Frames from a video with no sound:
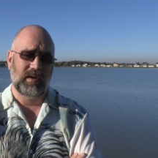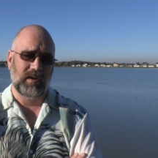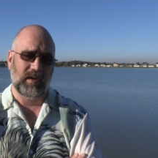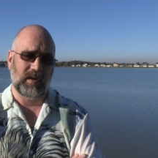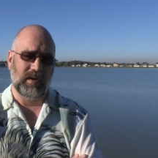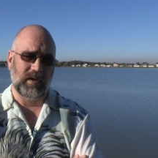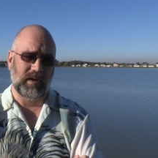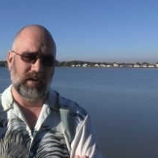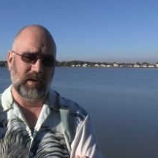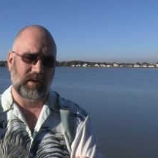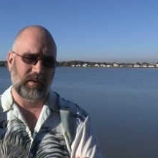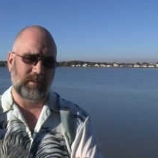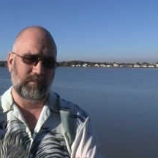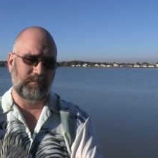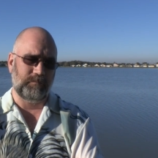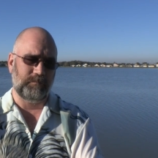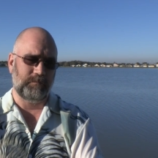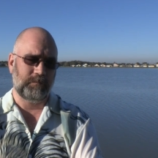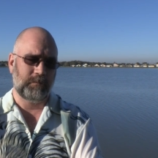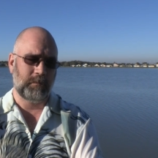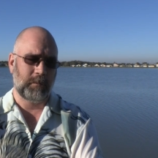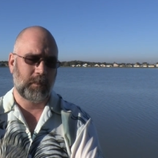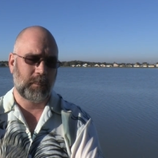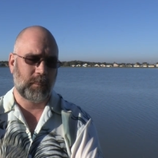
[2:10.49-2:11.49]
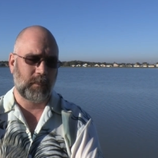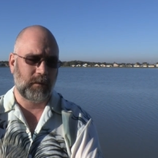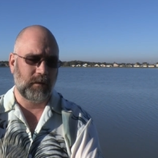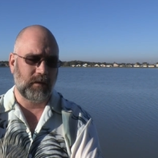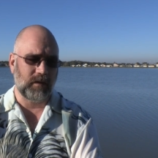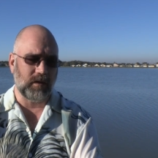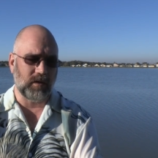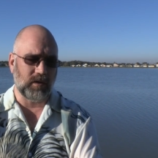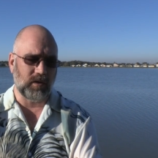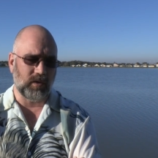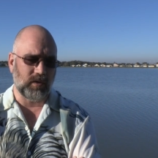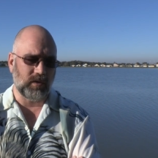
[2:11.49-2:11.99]
Um,
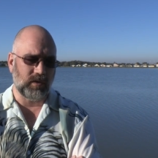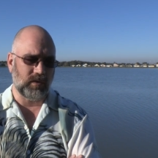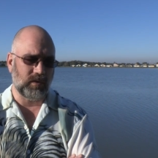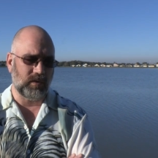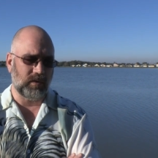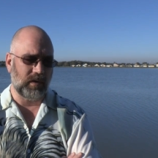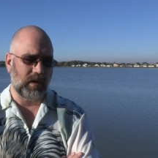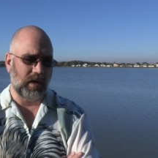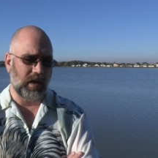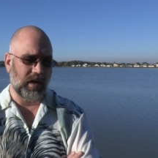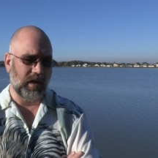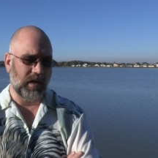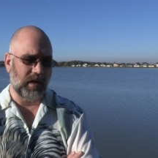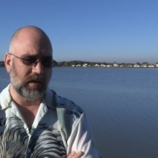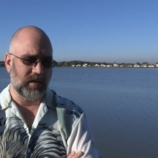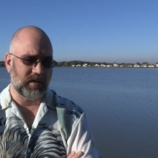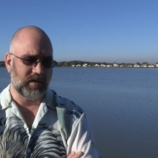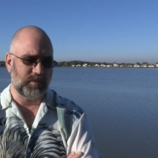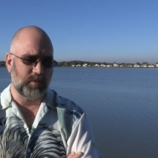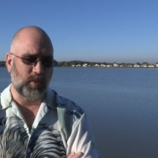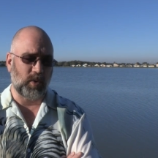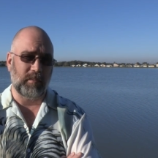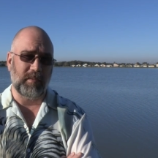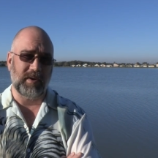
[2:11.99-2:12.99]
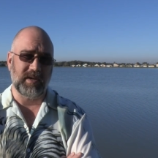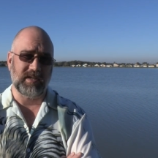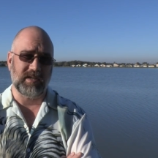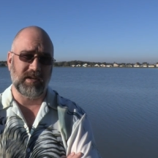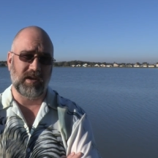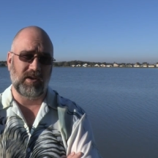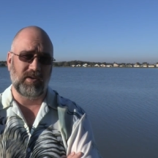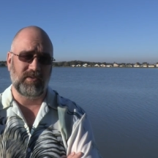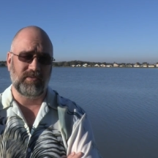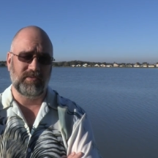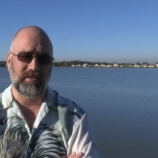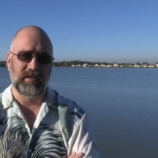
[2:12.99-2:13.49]
you know, uh, support
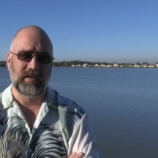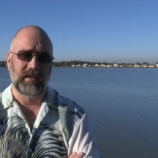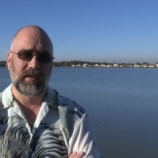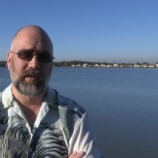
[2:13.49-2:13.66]
myself.